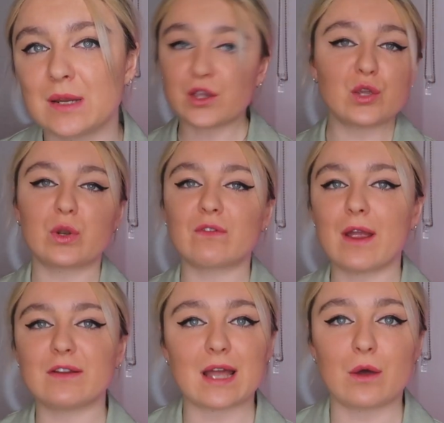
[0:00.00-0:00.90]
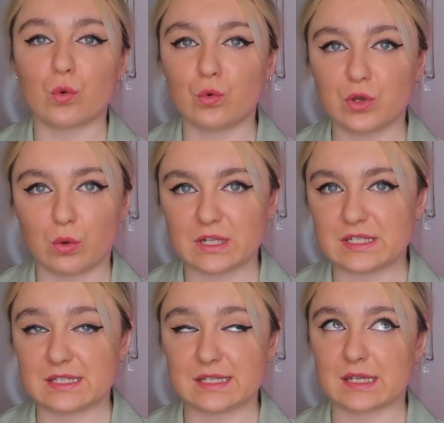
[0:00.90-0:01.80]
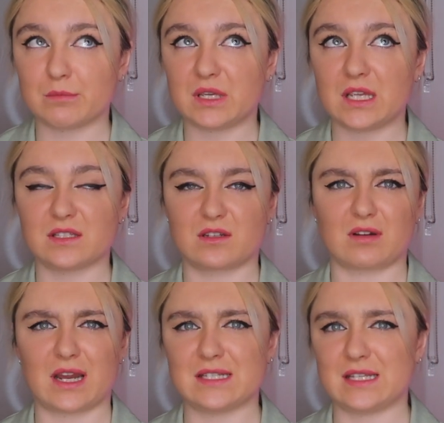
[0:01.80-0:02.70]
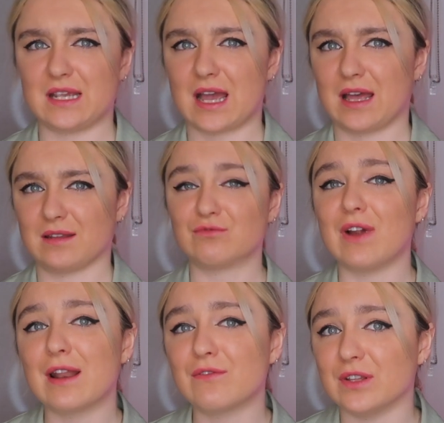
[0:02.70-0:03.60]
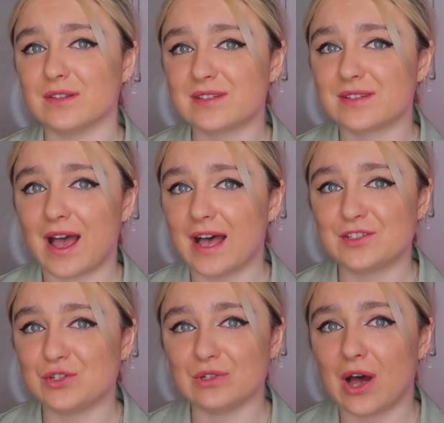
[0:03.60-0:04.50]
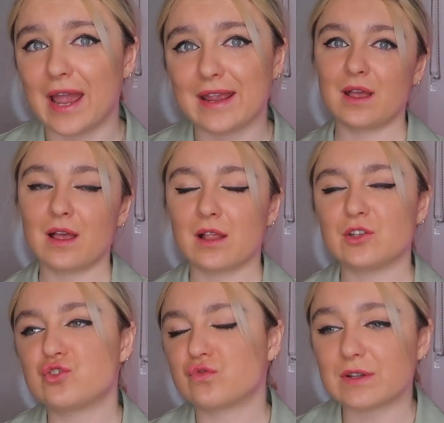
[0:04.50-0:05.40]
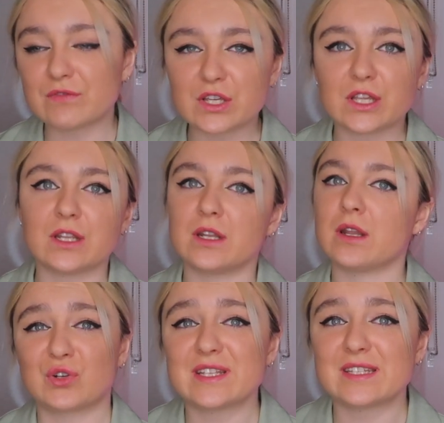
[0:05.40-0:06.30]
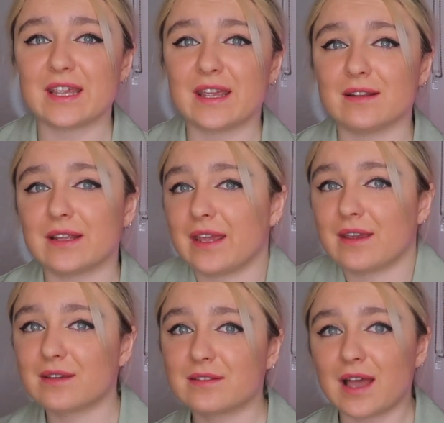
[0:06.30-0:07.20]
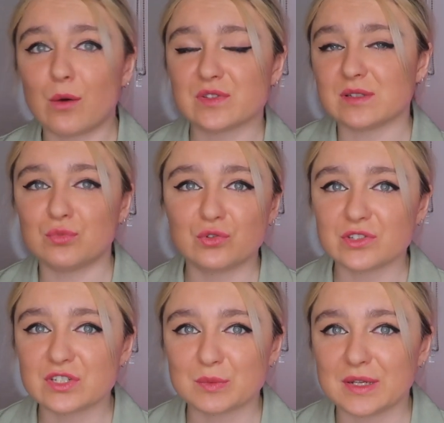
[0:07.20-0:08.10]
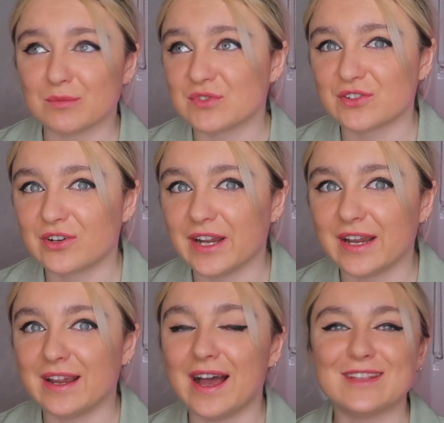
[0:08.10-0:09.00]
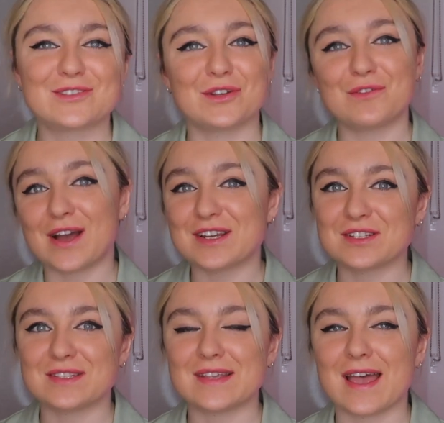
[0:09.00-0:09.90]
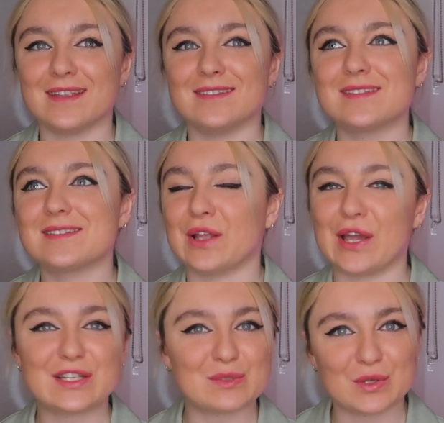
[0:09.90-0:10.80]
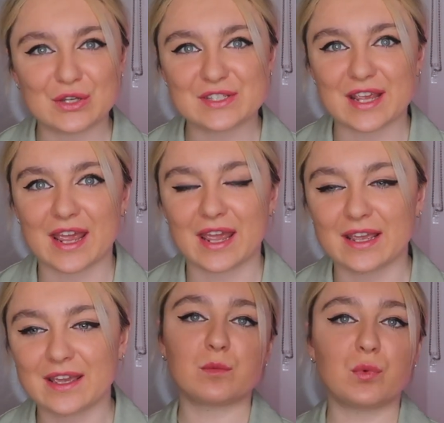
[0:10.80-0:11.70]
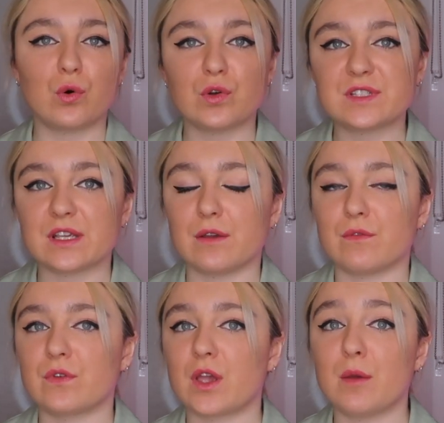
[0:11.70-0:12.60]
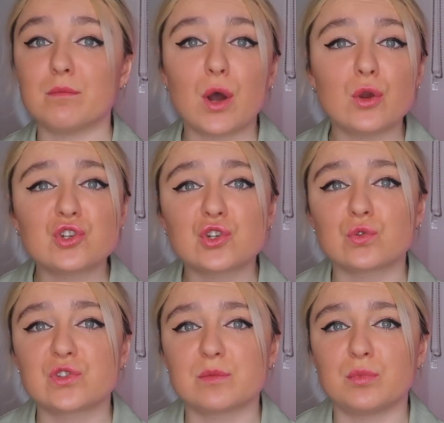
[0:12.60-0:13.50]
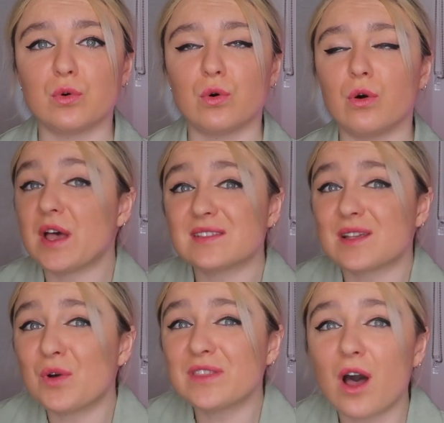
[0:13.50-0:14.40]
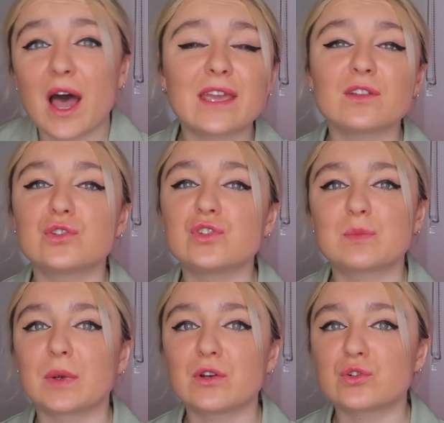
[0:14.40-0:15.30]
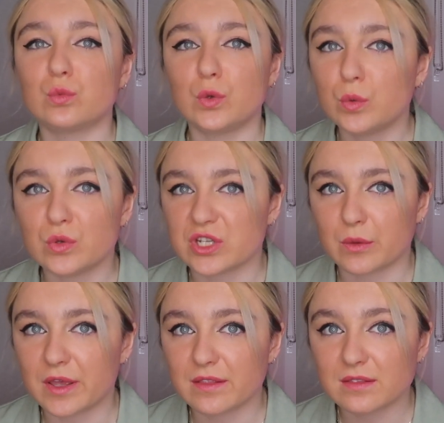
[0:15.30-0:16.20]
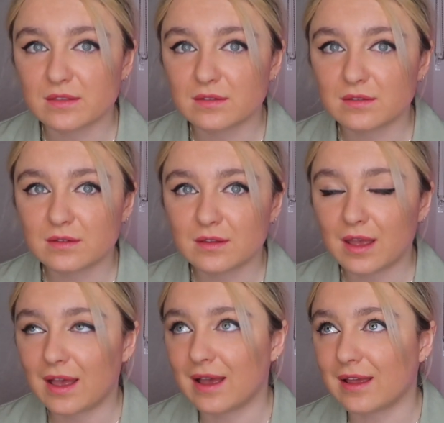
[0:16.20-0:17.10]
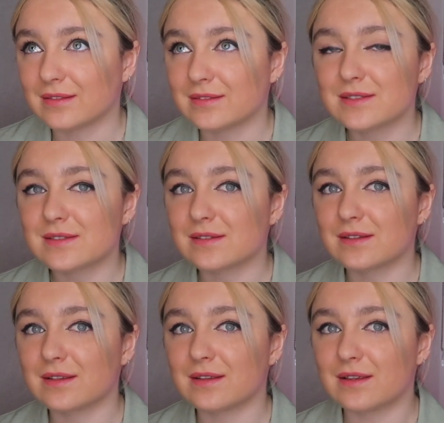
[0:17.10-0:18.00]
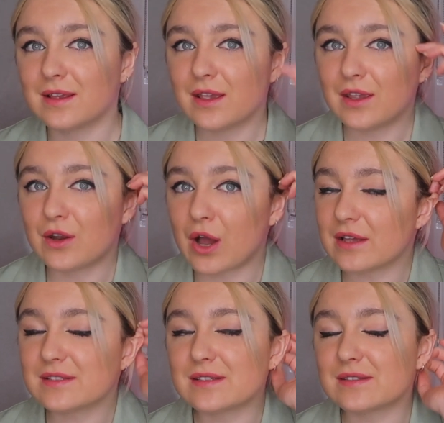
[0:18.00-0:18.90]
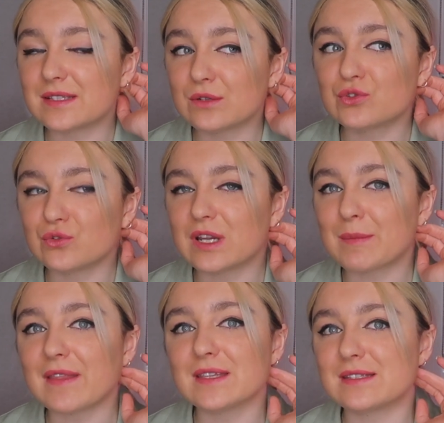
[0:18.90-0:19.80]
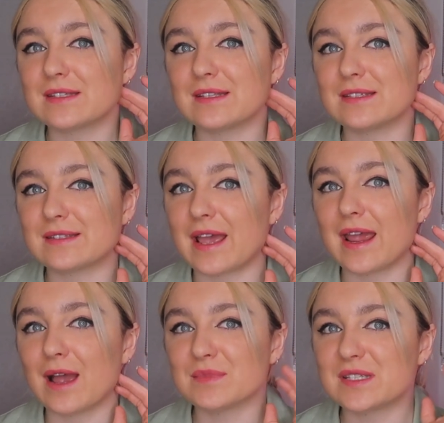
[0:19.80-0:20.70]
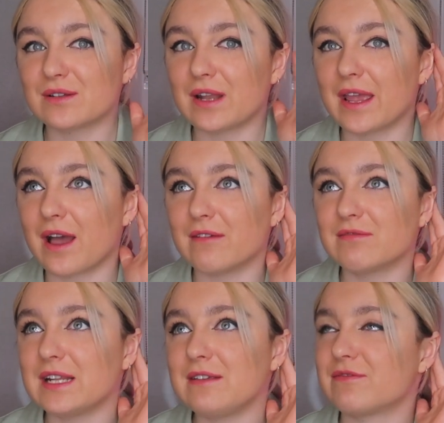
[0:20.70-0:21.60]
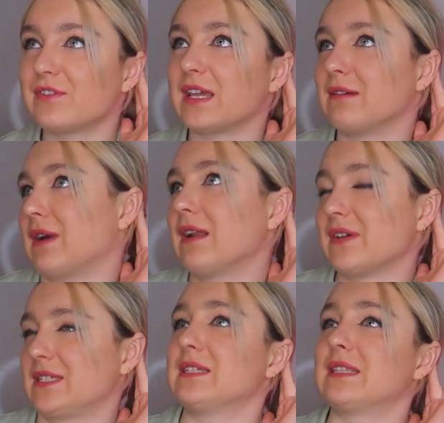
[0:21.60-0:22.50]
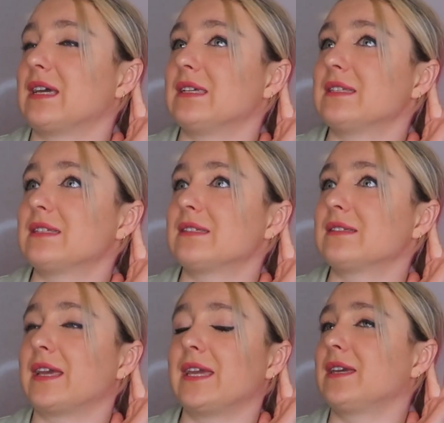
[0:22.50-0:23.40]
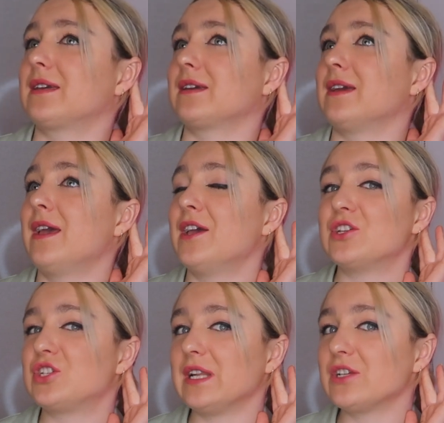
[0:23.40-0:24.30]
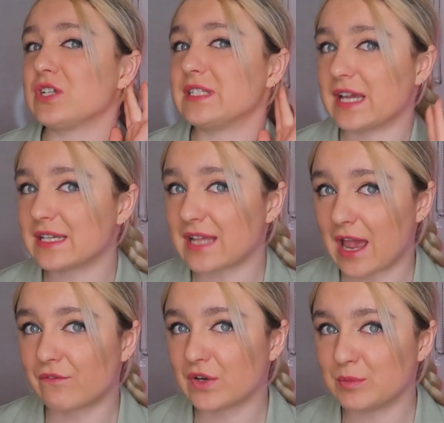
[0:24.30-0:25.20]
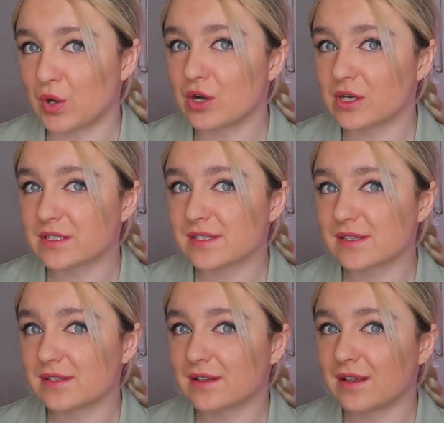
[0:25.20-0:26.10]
So you want to write down all the qualities. This can be as crazy and irrelevant as you like. Driven, pretty, like that was important to me, I'm sorry, has good fashion sense, likes music, supportive, emotional support. That's someone that I can do spiritual woo-woo shit with. And you know, still talking about this to this day, I'm still like, I really freaking manifested this. Like, she literally ticks every box.